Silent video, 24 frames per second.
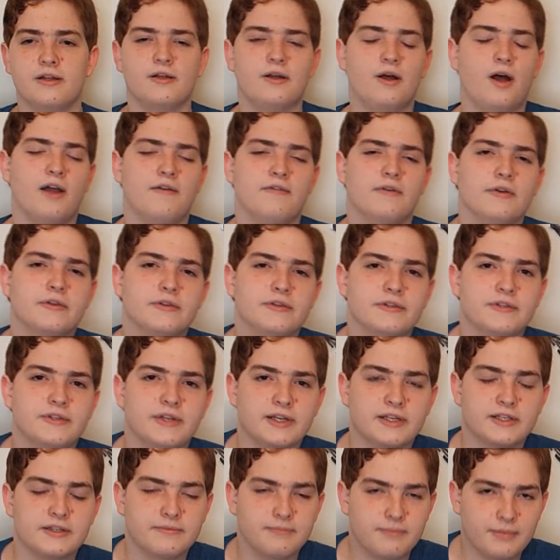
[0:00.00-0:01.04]
iPhone
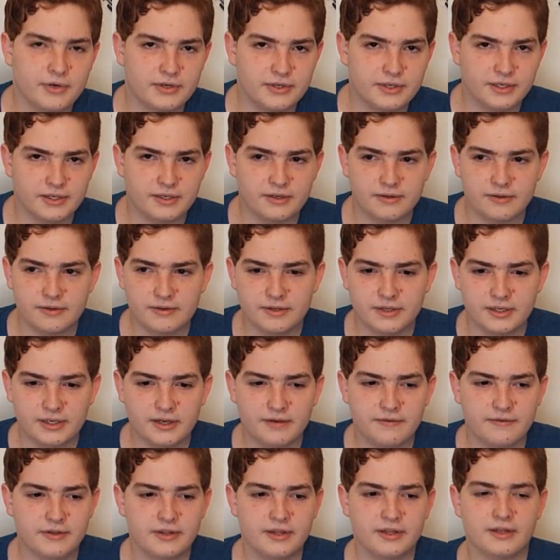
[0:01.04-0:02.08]
6 particularly,
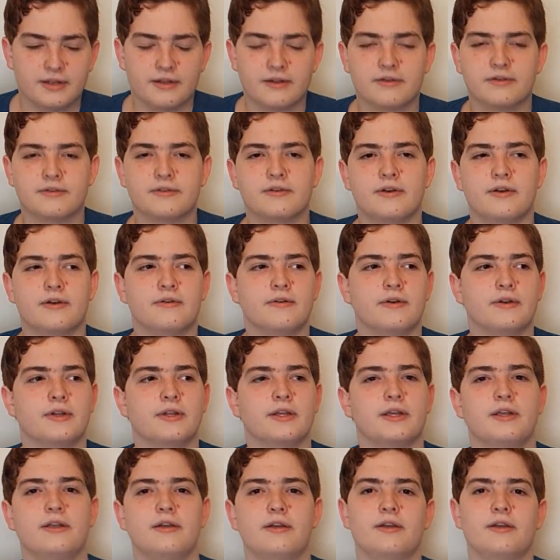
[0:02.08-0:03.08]
everything else not really.